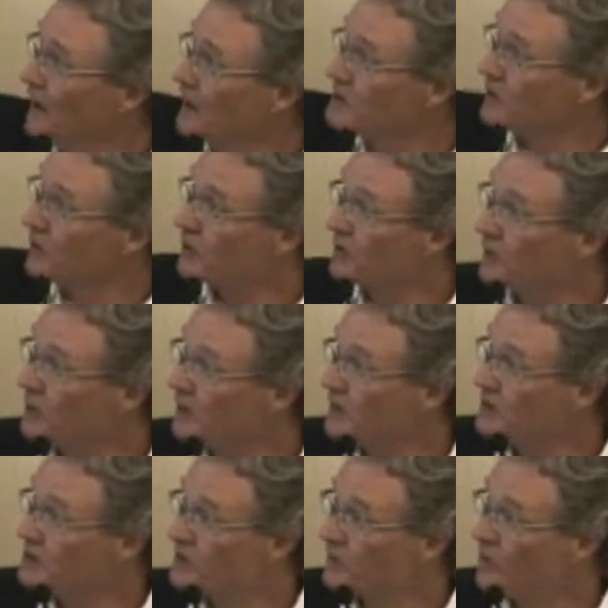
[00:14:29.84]
So
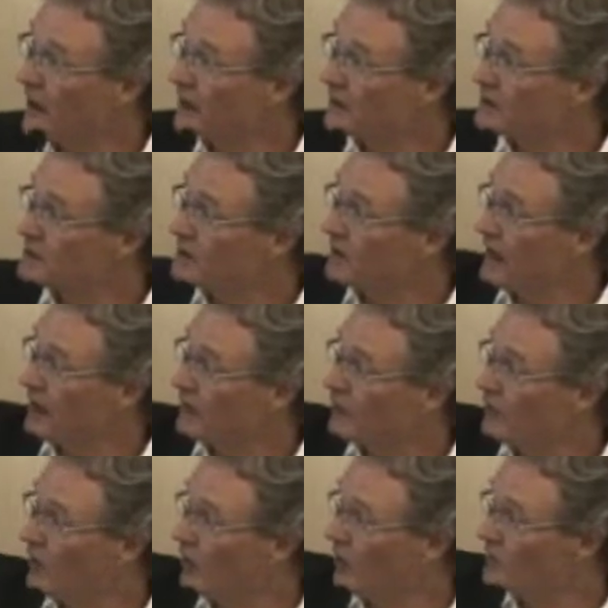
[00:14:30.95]
communities of practice, and that
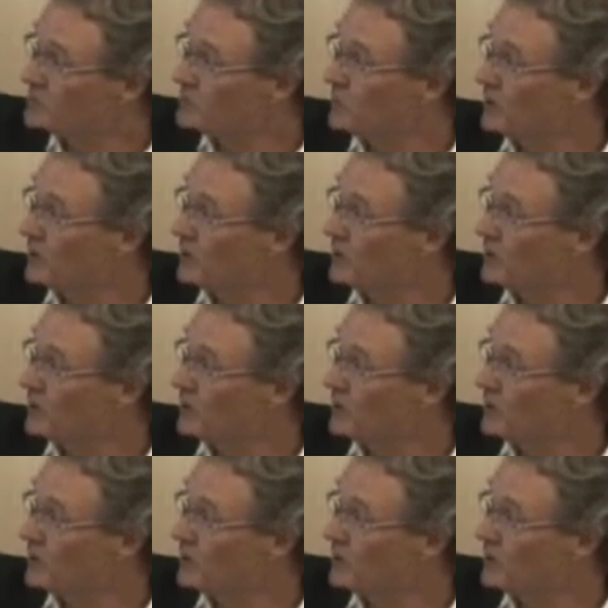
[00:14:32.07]
involves